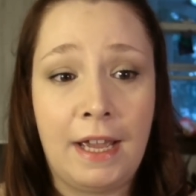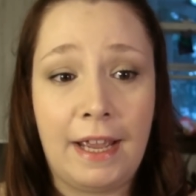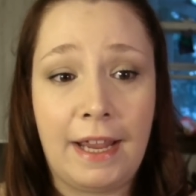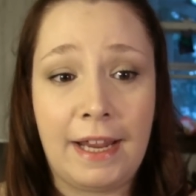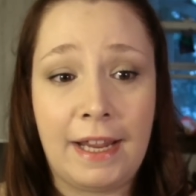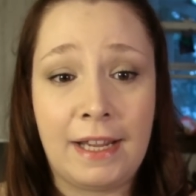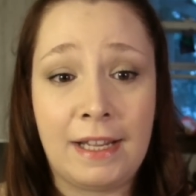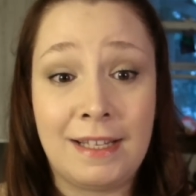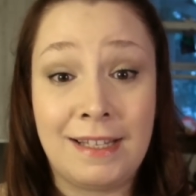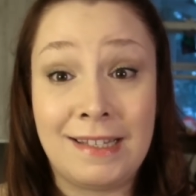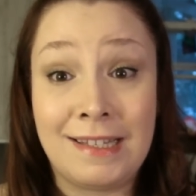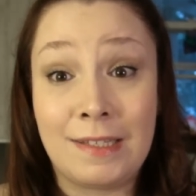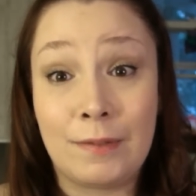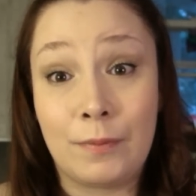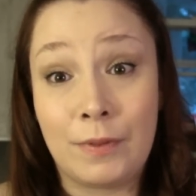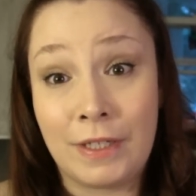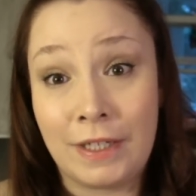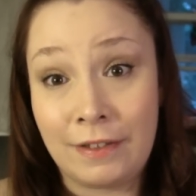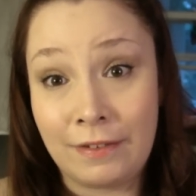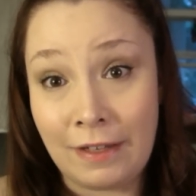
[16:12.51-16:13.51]
And
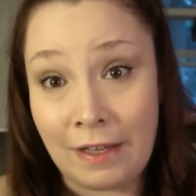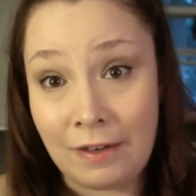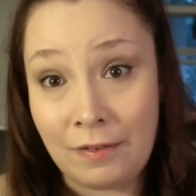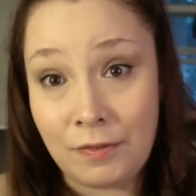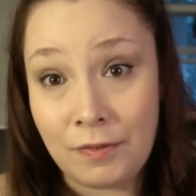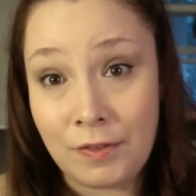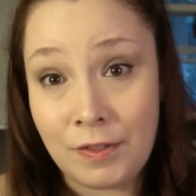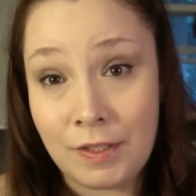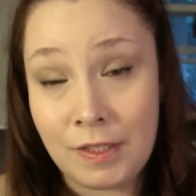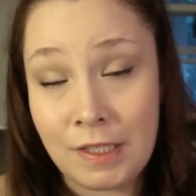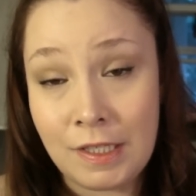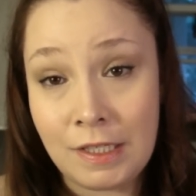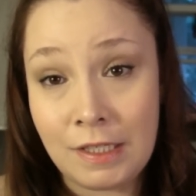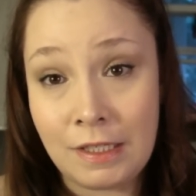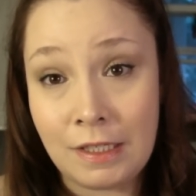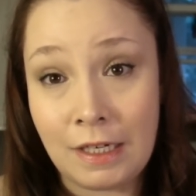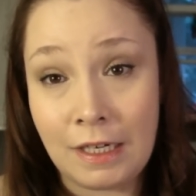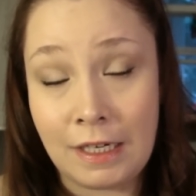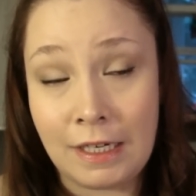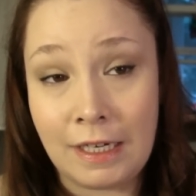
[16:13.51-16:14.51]
when I left,
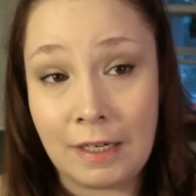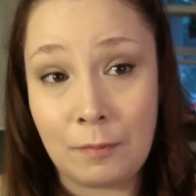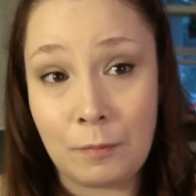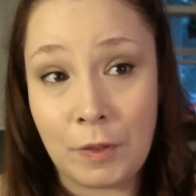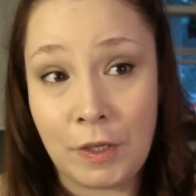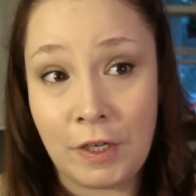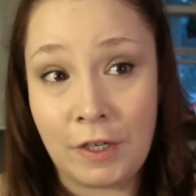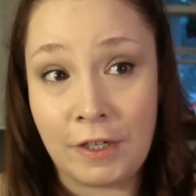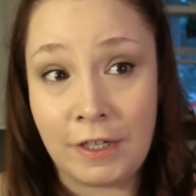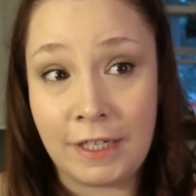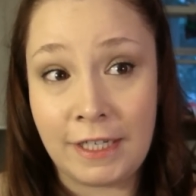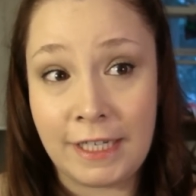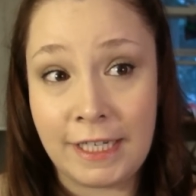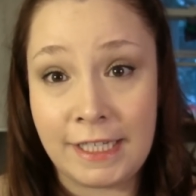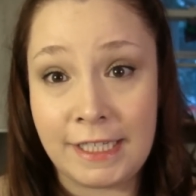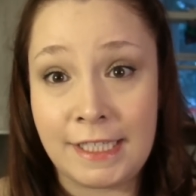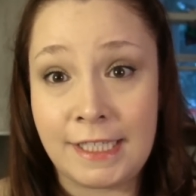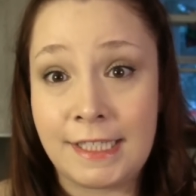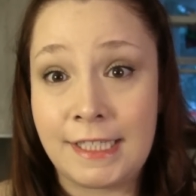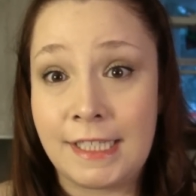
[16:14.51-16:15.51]
I gave him a hug and
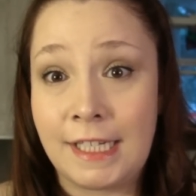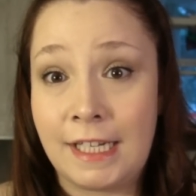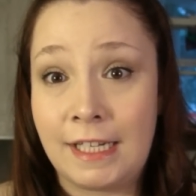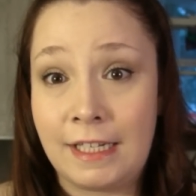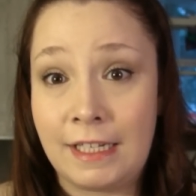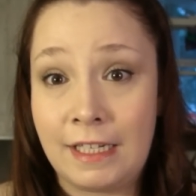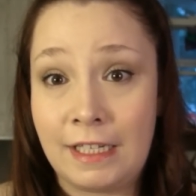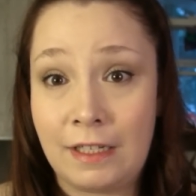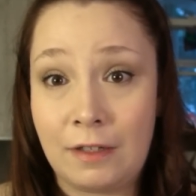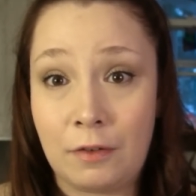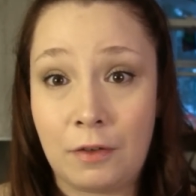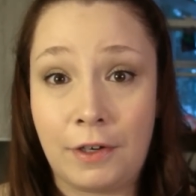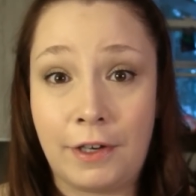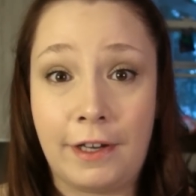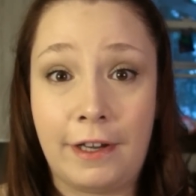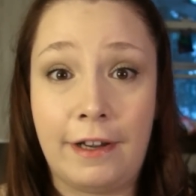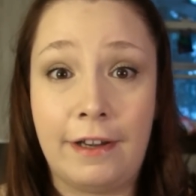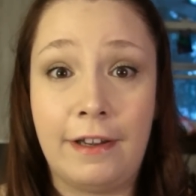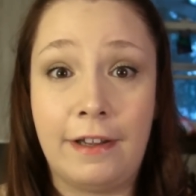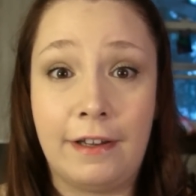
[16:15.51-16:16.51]
kiss, and he
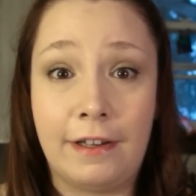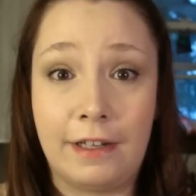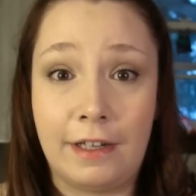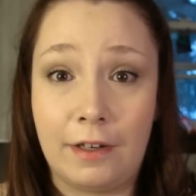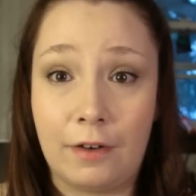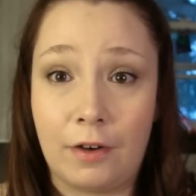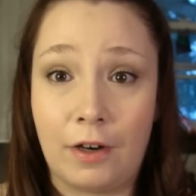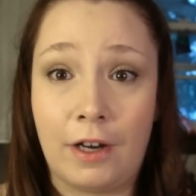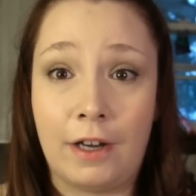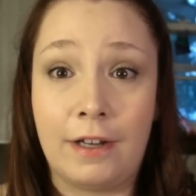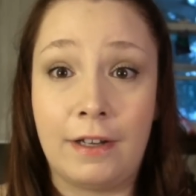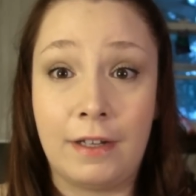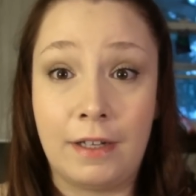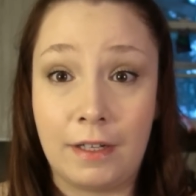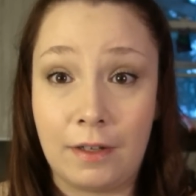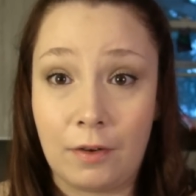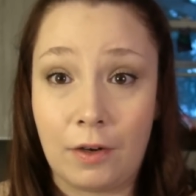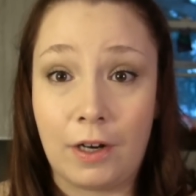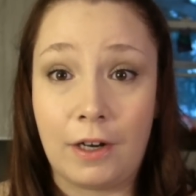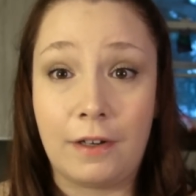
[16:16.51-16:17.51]
cried, and he cried, and
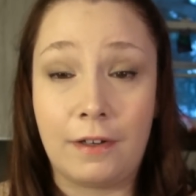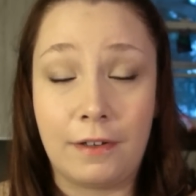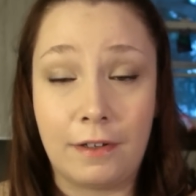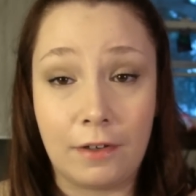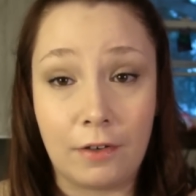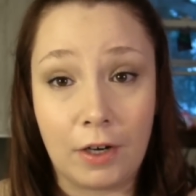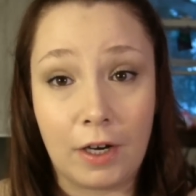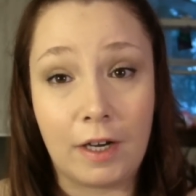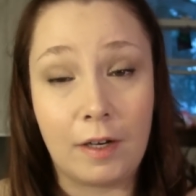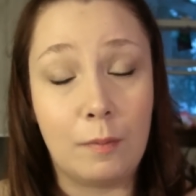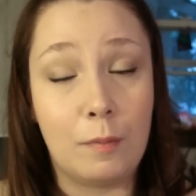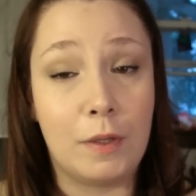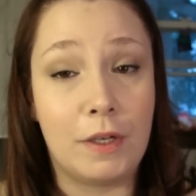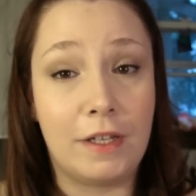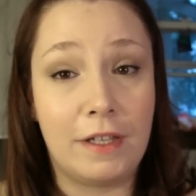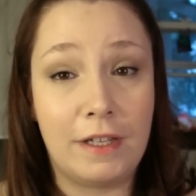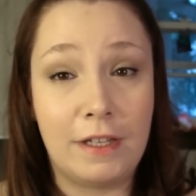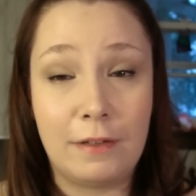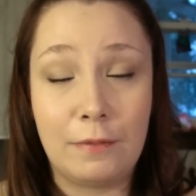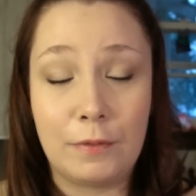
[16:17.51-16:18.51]
he cried, and he cried.
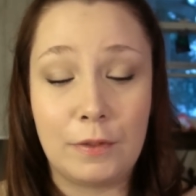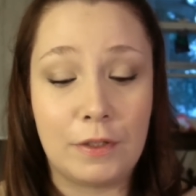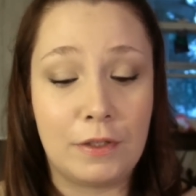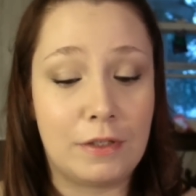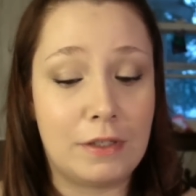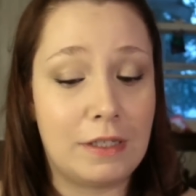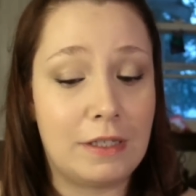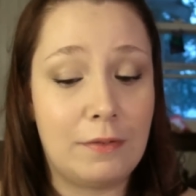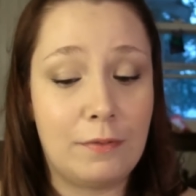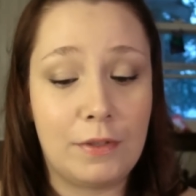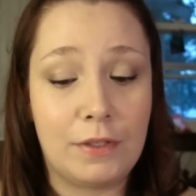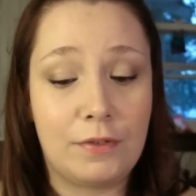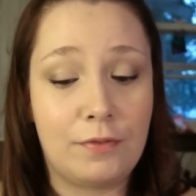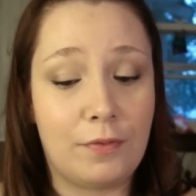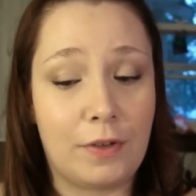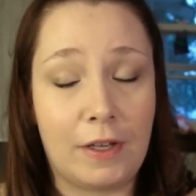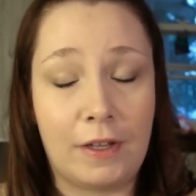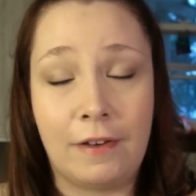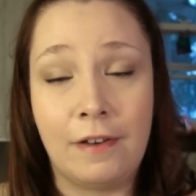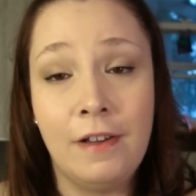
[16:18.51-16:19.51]
But it was it was
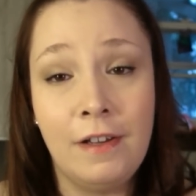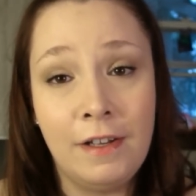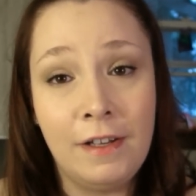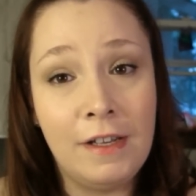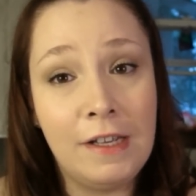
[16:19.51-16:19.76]
fun.